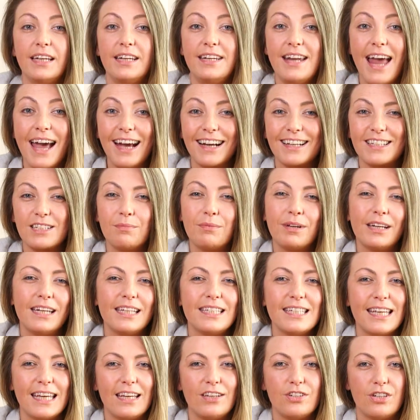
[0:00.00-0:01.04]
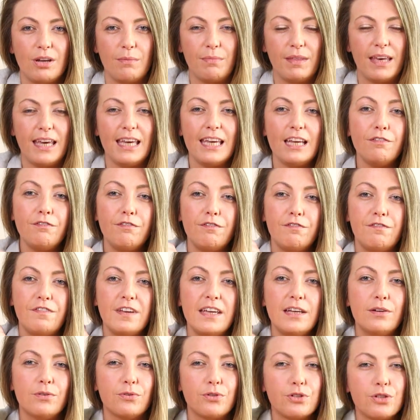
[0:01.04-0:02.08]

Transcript: Next, I'm going to teach him that he can feel